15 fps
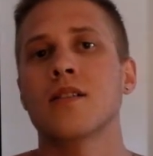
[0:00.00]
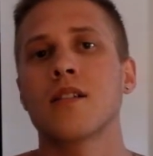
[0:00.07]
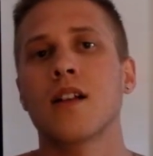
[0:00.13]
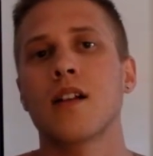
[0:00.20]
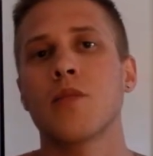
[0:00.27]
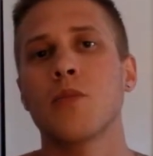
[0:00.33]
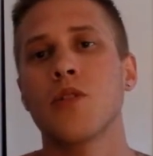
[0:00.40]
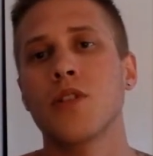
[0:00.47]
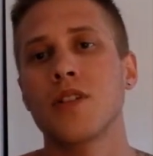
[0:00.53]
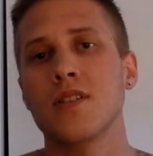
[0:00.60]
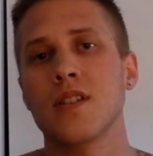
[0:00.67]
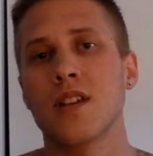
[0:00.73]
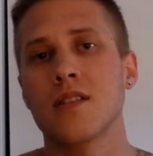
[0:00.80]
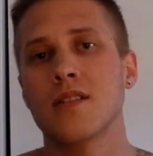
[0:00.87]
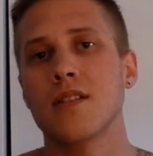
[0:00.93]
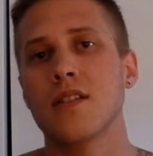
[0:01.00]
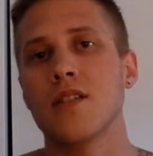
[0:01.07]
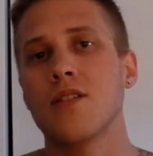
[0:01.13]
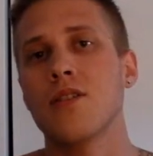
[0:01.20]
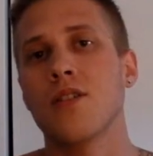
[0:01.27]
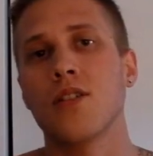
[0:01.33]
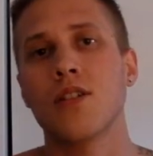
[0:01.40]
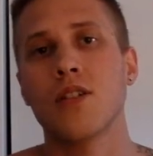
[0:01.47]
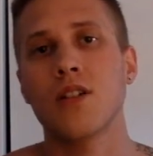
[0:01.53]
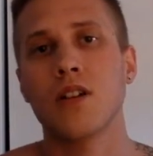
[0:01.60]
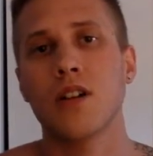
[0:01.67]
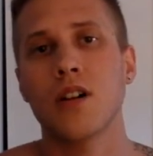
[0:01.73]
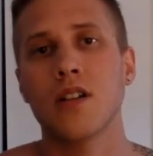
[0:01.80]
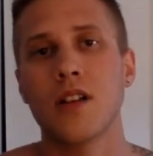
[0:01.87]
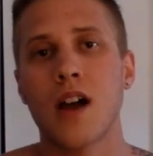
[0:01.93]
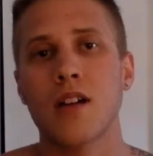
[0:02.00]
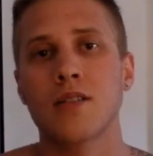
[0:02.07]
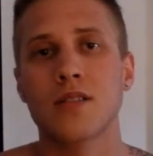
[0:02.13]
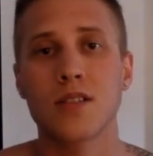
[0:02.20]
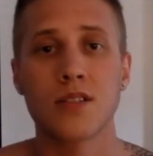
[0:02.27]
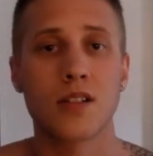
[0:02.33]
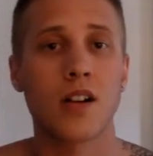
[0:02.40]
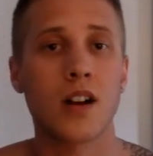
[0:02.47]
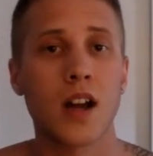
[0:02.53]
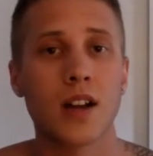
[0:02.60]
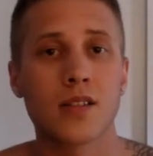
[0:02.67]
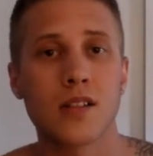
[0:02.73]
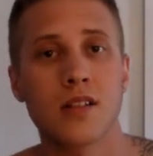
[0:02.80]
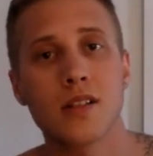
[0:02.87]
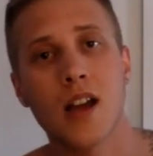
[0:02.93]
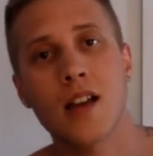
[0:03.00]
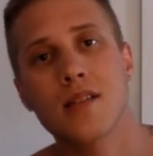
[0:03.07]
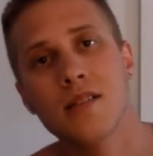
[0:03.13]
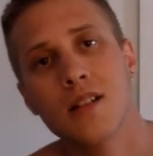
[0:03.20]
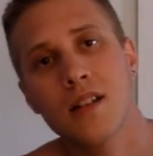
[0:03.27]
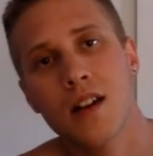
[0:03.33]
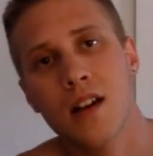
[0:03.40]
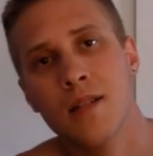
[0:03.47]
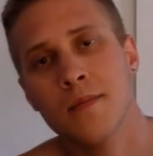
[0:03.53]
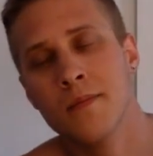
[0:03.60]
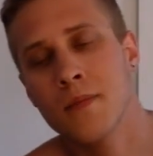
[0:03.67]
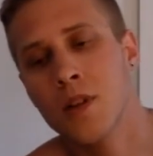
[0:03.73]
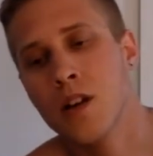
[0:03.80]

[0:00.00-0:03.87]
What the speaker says: Garamoni says that you're allowed to start exercising again,